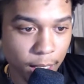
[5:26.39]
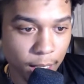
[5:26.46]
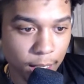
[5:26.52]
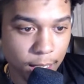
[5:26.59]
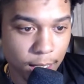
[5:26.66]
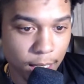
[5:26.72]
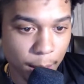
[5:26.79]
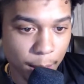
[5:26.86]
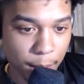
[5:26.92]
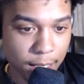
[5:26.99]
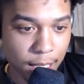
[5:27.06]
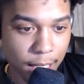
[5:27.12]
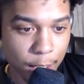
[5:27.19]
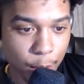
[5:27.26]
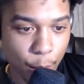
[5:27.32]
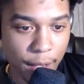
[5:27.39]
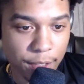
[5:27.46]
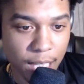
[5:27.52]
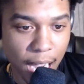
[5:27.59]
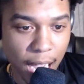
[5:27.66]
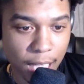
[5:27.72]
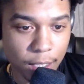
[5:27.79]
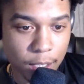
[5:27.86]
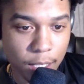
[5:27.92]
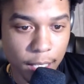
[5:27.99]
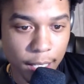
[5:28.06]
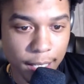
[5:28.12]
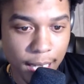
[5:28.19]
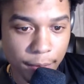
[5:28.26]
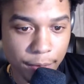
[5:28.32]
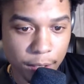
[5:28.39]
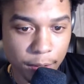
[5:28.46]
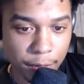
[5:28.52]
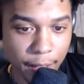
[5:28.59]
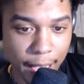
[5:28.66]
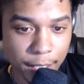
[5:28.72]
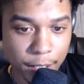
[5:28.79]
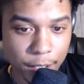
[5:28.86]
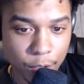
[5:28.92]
I love seeing that. But he said you have Tyler's looking after the fighters.